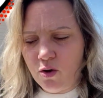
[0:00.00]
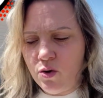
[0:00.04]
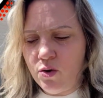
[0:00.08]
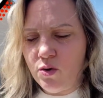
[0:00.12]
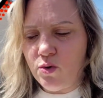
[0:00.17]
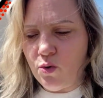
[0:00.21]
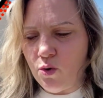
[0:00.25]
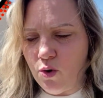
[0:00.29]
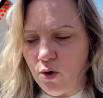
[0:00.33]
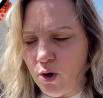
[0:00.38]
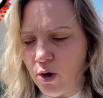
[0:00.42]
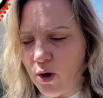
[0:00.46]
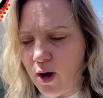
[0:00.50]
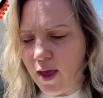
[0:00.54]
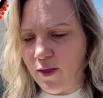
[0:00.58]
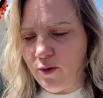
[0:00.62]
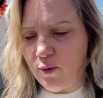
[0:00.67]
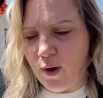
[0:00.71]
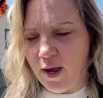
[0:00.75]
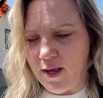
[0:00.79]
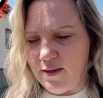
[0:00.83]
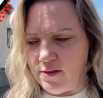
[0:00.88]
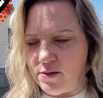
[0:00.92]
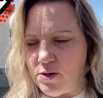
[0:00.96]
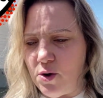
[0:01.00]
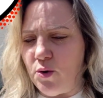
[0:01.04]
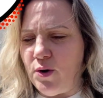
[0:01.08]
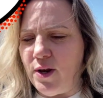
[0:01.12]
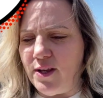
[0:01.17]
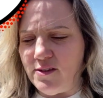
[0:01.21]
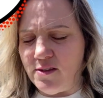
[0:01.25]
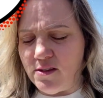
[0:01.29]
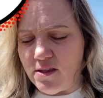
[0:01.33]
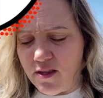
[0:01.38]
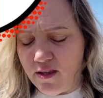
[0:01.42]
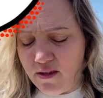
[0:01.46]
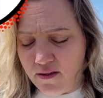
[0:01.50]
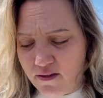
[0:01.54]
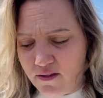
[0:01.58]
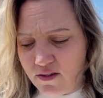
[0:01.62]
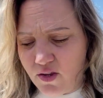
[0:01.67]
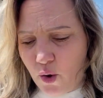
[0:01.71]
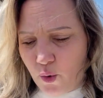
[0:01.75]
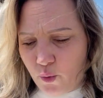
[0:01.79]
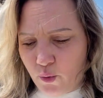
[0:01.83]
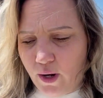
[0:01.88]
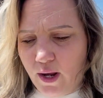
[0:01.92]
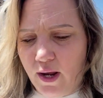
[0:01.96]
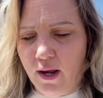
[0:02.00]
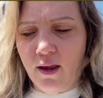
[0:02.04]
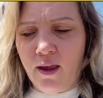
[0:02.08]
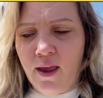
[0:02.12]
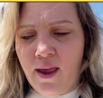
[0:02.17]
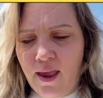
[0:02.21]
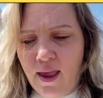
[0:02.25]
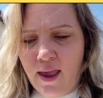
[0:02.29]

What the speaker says: or otherwise known as the zoning.